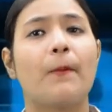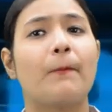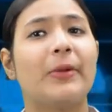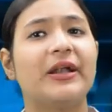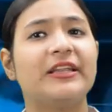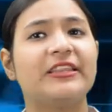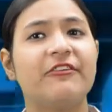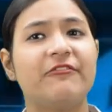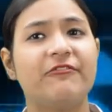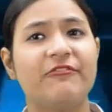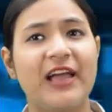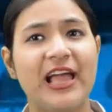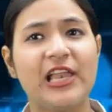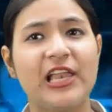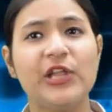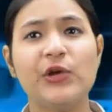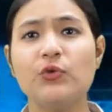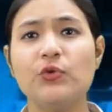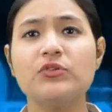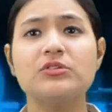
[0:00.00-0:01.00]
but the
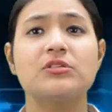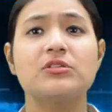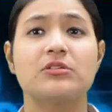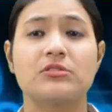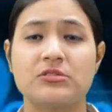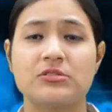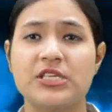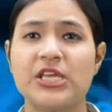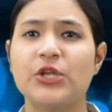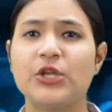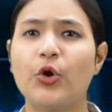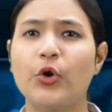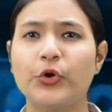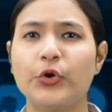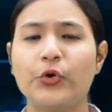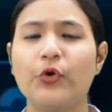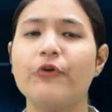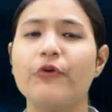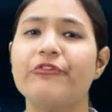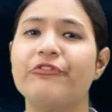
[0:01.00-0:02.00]
values 0
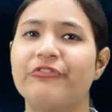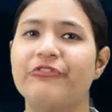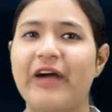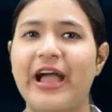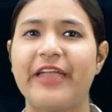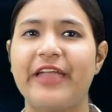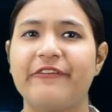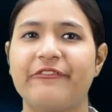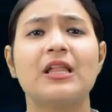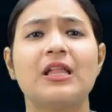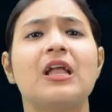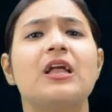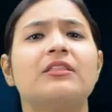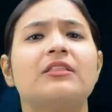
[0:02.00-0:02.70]
to 5.